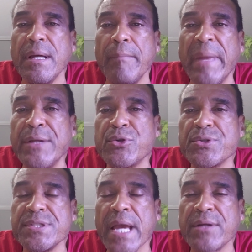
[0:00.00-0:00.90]
major
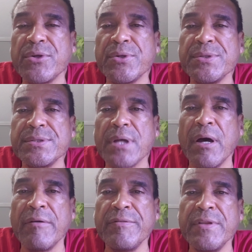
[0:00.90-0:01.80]
sectors
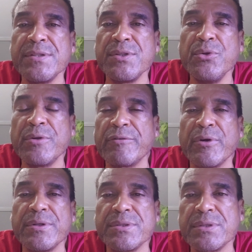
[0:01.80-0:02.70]
of this
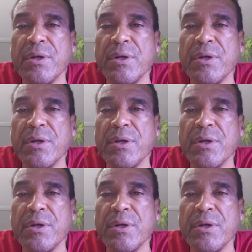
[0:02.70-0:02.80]
universe,